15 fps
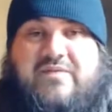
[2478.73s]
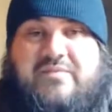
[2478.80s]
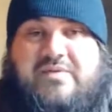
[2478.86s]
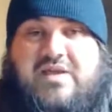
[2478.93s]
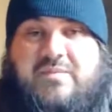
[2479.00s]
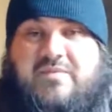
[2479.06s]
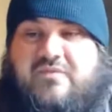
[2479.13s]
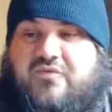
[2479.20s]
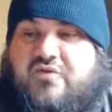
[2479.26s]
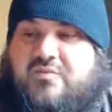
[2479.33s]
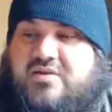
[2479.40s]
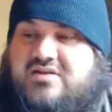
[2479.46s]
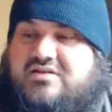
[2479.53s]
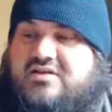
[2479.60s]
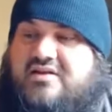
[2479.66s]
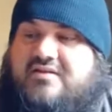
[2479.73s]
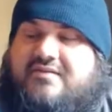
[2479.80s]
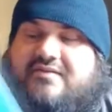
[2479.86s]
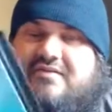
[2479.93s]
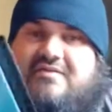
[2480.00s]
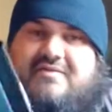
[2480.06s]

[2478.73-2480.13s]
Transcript: I'm keeping for myself.